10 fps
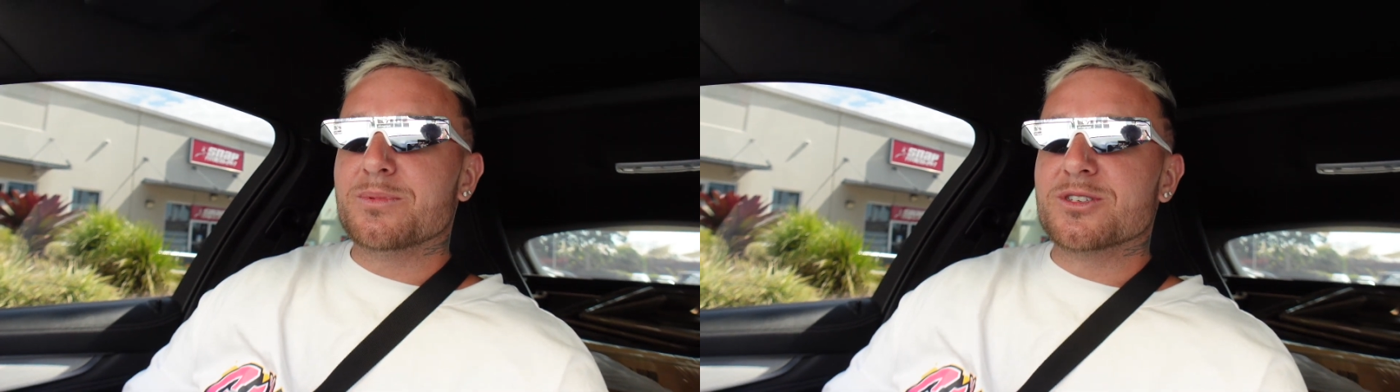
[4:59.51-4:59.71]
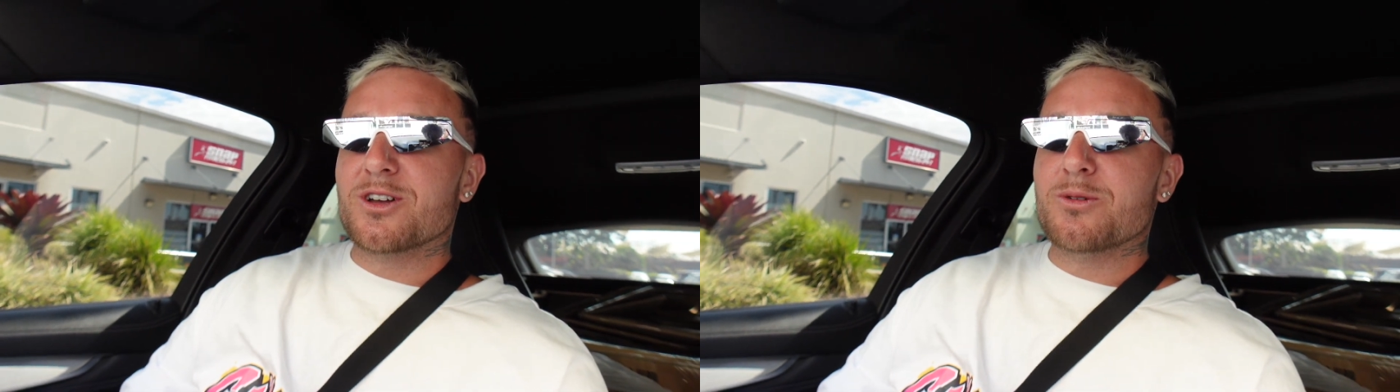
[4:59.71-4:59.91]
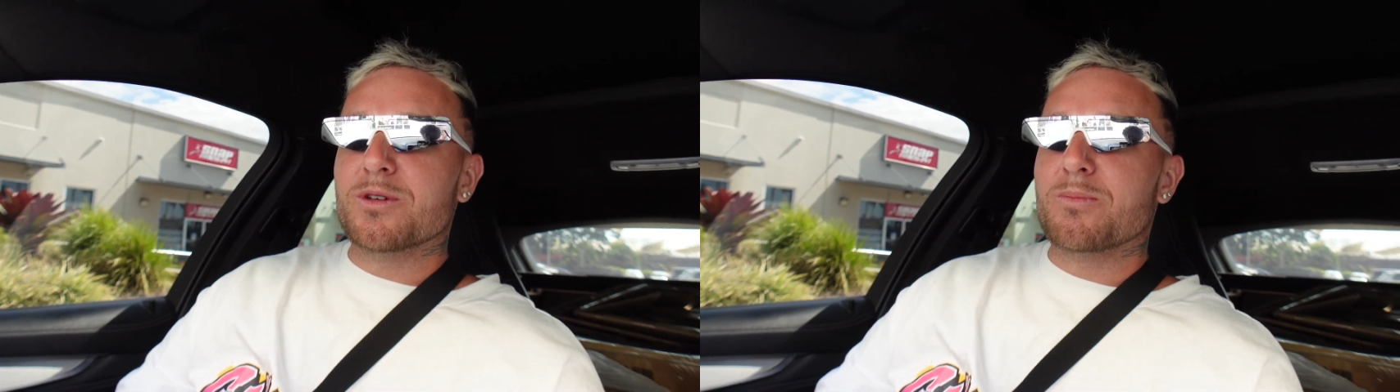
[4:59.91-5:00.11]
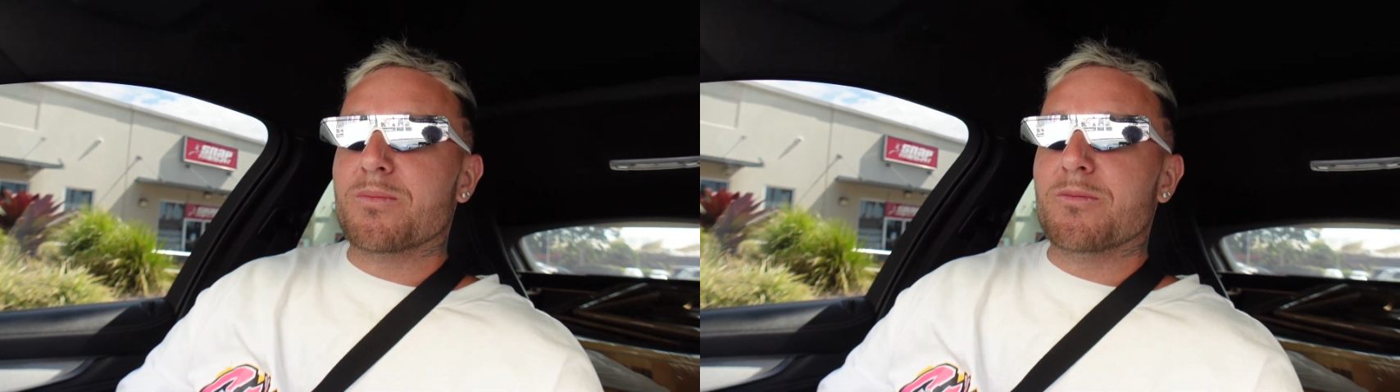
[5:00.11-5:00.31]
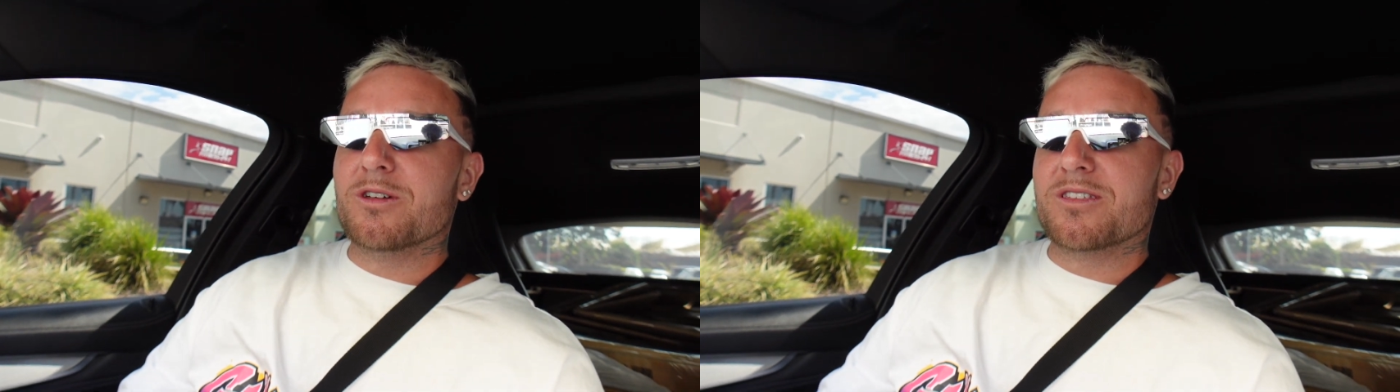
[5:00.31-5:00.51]
episode
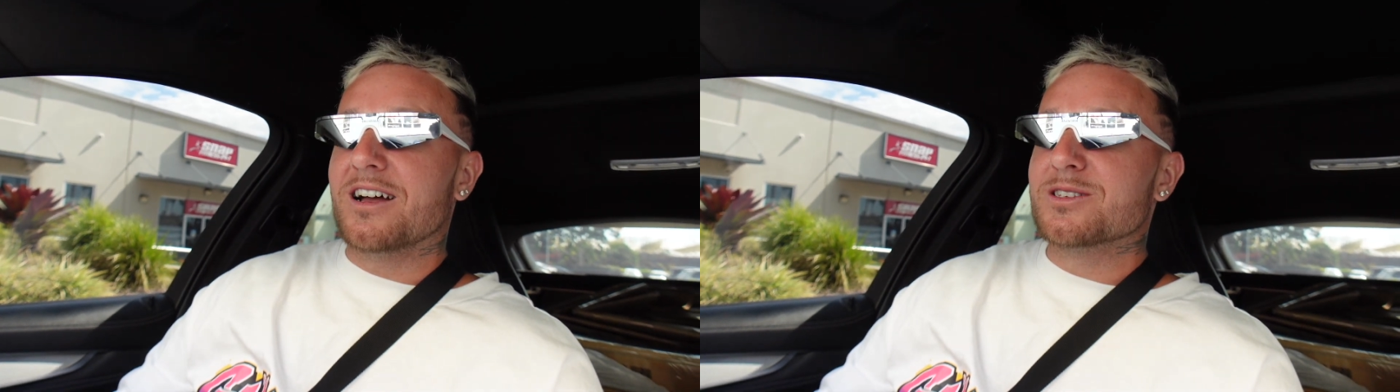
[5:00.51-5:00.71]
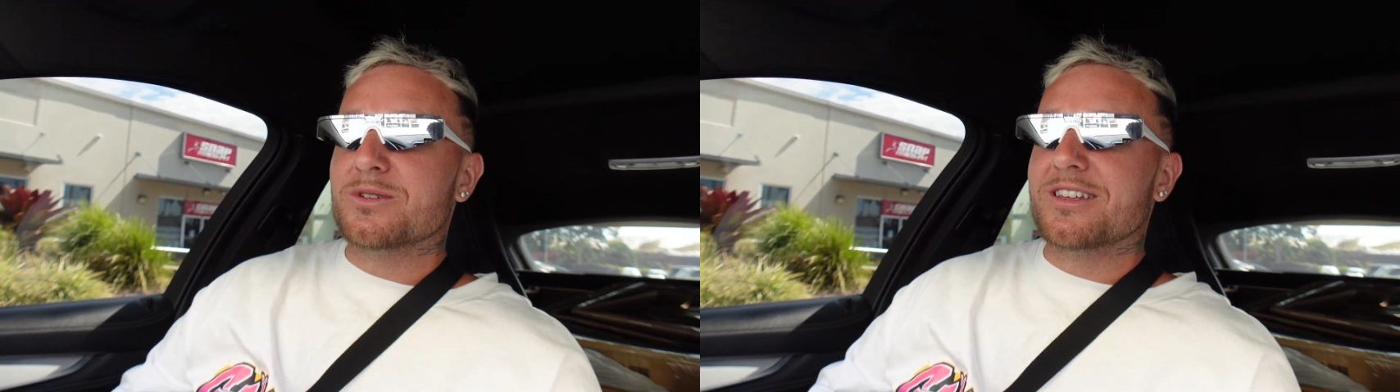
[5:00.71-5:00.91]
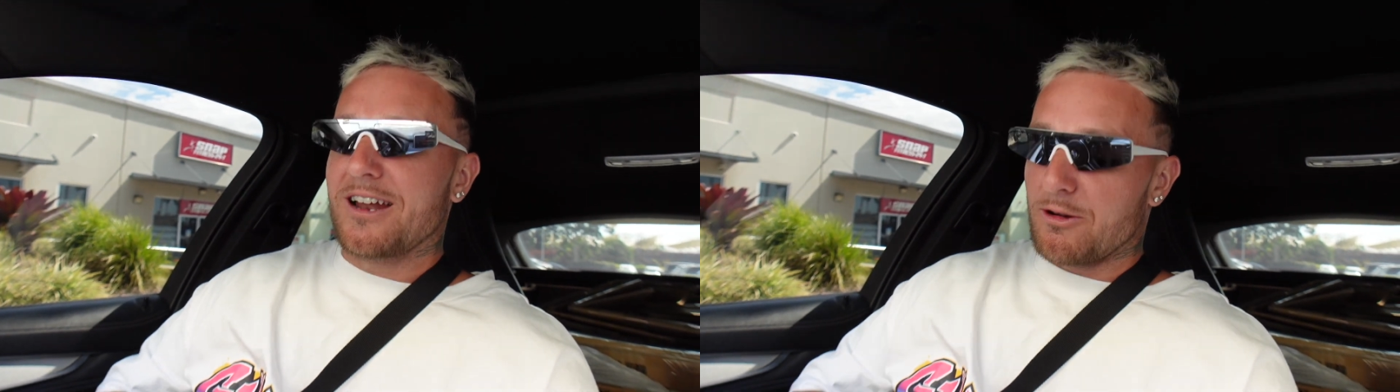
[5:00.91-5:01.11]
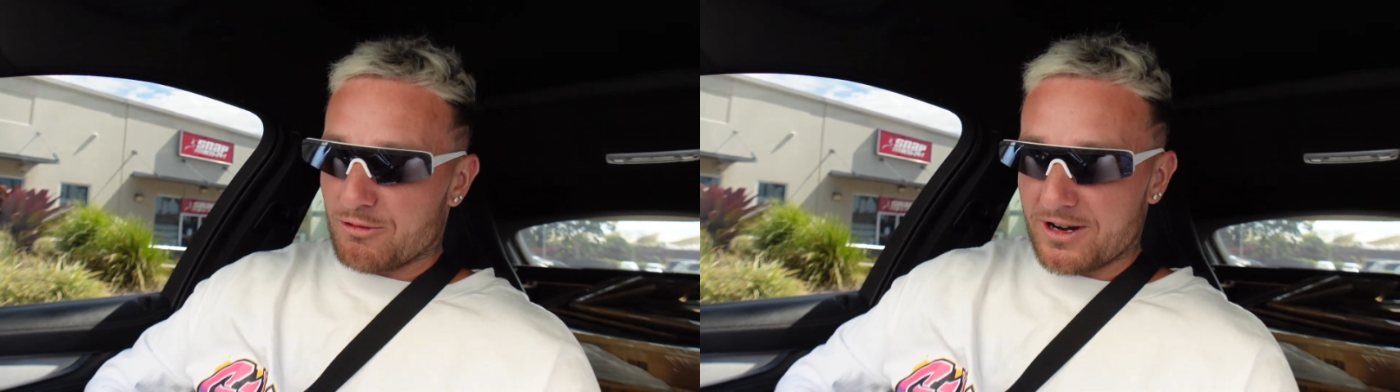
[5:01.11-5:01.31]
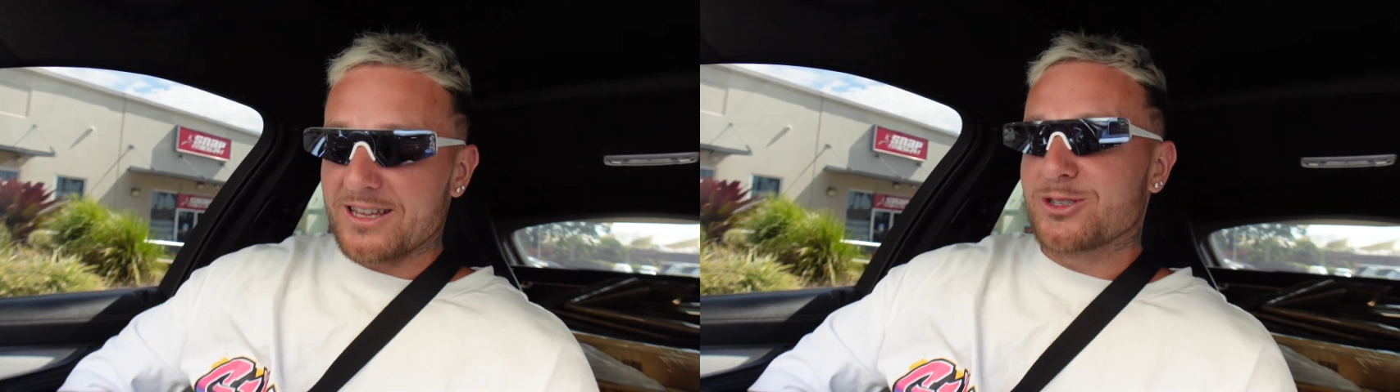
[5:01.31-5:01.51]
with Guzman, and I
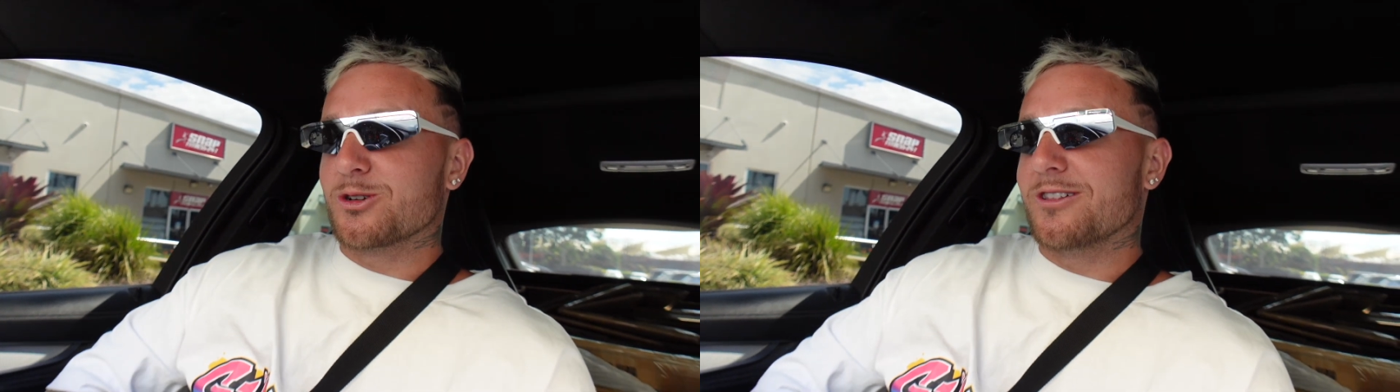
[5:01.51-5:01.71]
really took a